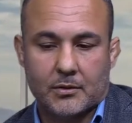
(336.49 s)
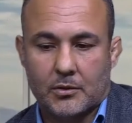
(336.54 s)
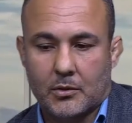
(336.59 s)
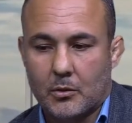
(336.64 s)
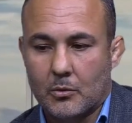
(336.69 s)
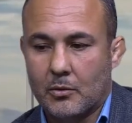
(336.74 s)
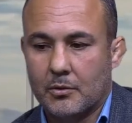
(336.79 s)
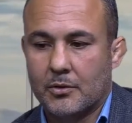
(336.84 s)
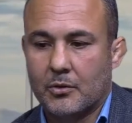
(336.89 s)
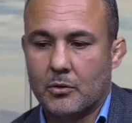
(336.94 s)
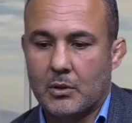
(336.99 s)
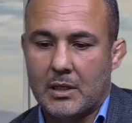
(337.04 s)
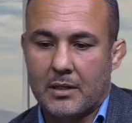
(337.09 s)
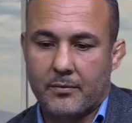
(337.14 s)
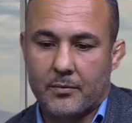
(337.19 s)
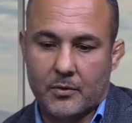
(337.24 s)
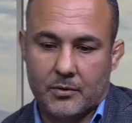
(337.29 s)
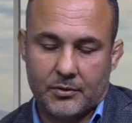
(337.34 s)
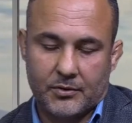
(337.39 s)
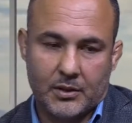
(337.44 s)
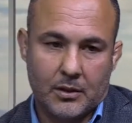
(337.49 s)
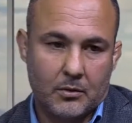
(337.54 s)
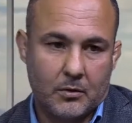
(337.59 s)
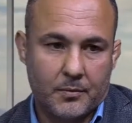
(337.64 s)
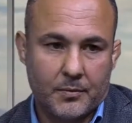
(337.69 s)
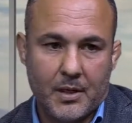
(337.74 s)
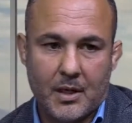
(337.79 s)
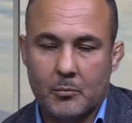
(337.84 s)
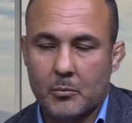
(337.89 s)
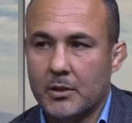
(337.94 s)
So you have the single
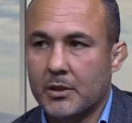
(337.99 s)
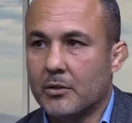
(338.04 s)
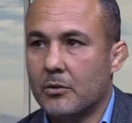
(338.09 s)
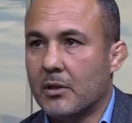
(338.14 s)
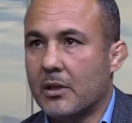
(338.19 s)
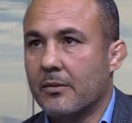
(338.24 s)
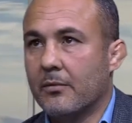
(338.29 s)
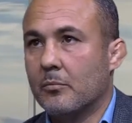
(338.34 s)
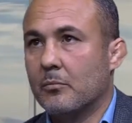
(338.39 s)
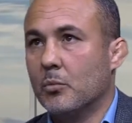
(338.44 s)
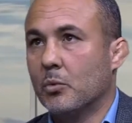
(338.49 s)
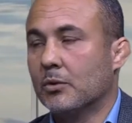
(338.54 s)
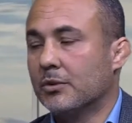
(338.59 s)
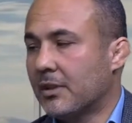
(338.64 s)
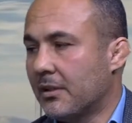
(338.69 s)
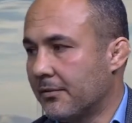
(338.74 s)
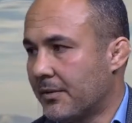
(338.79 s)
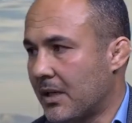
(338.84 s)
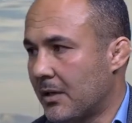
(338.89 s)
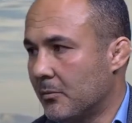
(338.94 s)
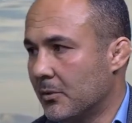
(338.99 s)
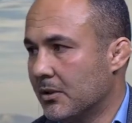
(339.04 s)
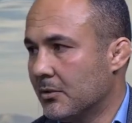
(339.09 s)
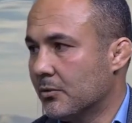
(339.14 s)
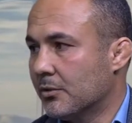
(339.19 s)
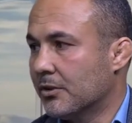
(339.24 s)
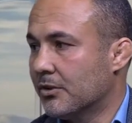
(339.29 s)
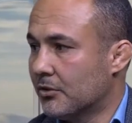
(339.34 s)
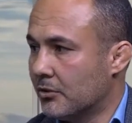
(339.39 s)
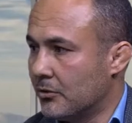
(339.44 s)
family, you have a multifamily,
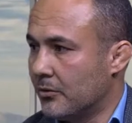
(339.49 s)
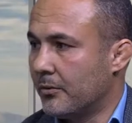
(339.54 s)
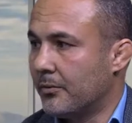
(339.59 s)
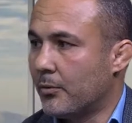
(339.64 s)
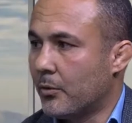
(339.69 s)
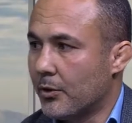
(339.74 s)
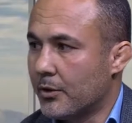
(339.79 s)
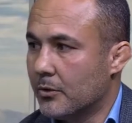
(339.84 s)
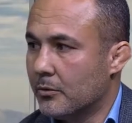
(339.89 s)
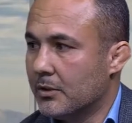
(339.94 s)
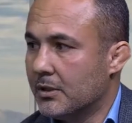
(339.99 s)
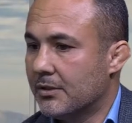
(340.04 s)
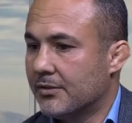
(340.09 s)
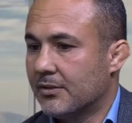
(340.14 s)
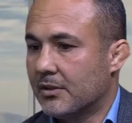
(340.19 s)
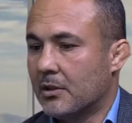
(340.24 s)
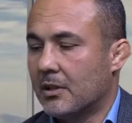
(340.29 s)
which is two to four units.